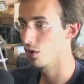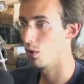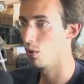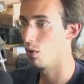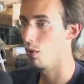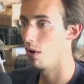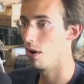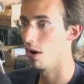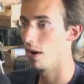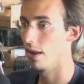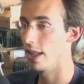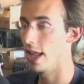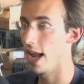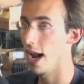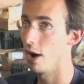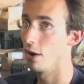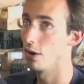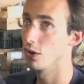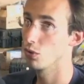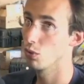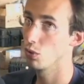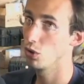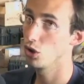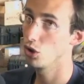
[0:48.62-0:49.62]
Anthony
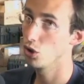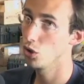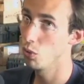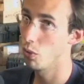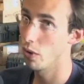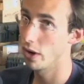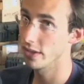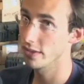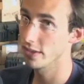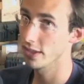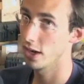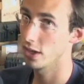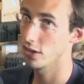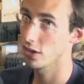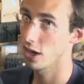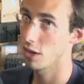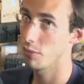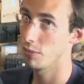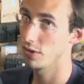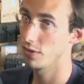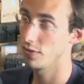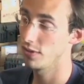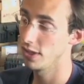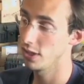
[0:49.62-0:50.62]
Levandowski was
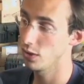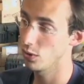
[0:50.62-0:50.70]
born in